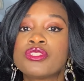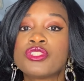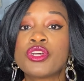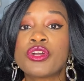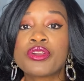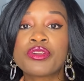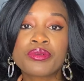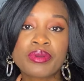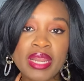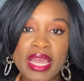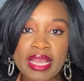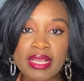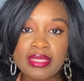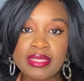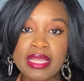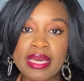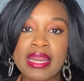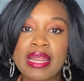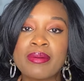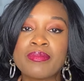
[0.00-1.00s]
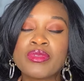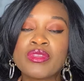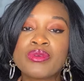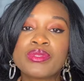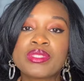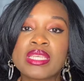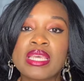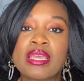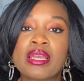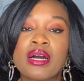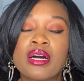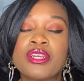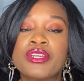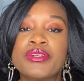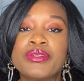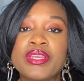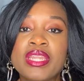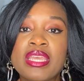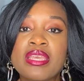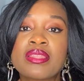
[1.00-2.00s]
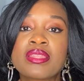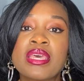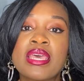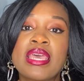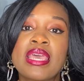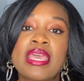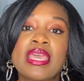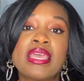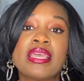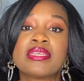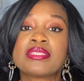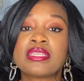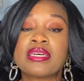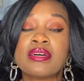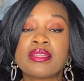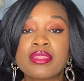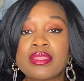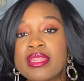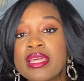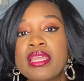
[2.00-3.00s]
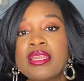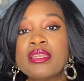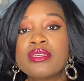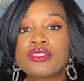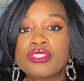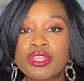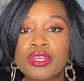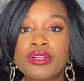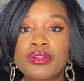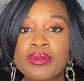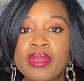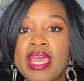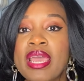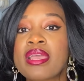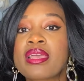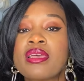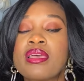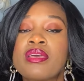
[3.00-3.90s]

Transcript: turtleneck that I'm using underneath is a thin turtleneck,